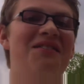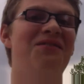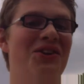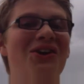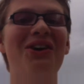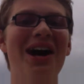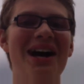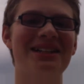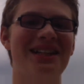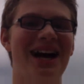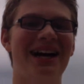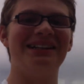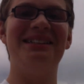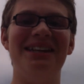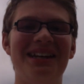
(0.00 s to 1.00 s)
If you guys
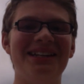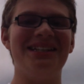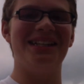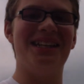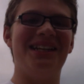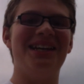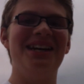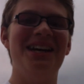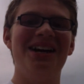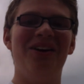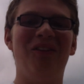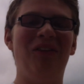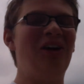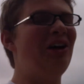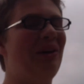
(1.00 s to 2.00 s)
got dizzy,
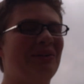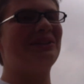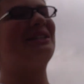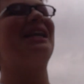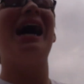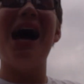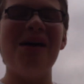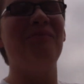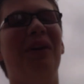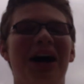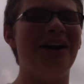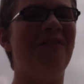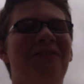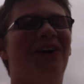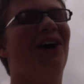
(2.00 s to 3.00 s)
well, it was not
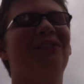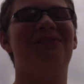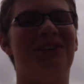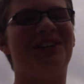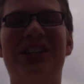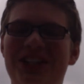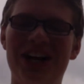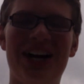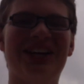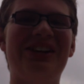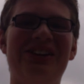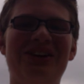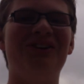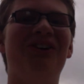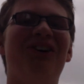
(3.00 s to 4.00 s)
my fault for
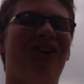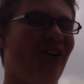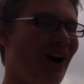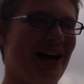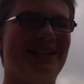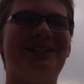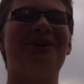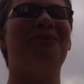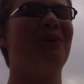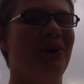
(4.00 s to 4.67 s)
chucking you across the